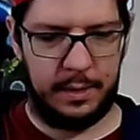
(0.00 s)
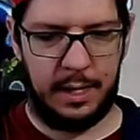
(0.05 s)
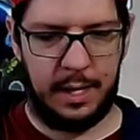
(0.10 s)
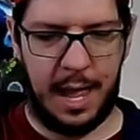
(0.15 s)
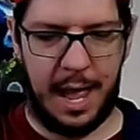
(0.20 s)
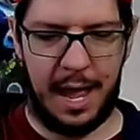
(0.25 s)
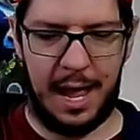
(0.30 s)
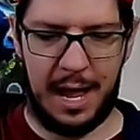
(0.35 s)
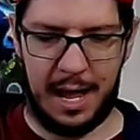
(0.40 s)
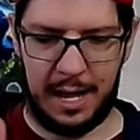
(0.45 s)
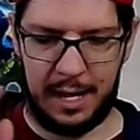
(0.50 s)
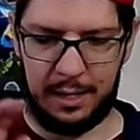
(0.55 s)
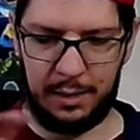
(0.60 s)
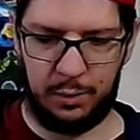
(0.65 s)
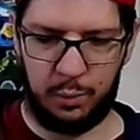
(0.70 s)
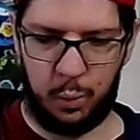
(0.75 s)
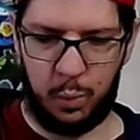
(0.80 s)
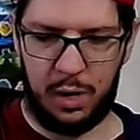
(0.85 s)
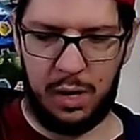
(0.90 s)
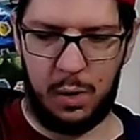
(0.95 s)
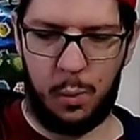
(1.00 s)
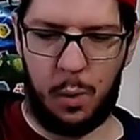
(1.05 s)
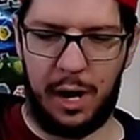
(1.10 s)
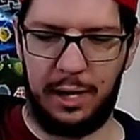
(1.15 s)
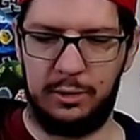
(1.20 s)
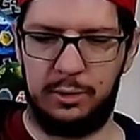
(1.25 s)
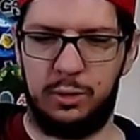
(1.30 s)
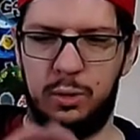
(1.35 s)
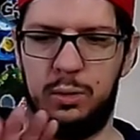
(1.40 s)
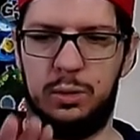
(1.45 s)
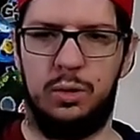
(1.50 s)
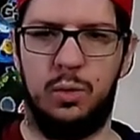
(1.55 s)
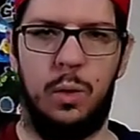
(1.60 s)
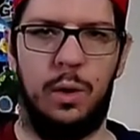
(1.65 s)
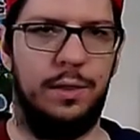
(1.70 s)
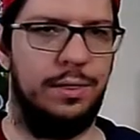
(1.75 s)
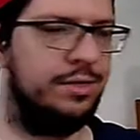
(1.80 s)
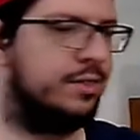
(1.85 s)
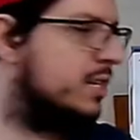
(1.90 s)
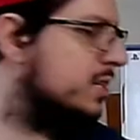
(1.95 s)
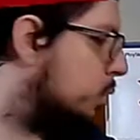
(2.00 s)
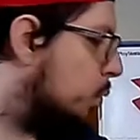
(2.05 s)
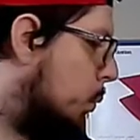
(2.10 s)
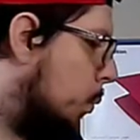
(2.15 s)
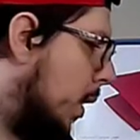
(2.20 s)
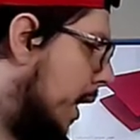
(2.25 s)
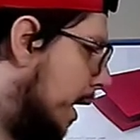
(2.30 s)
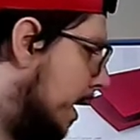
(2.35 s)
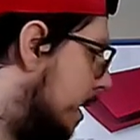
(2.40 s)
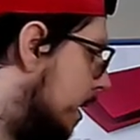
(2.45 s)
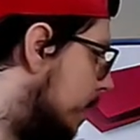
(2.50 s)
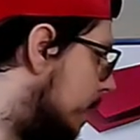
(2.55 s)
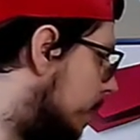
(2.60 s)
And we want to do it this way.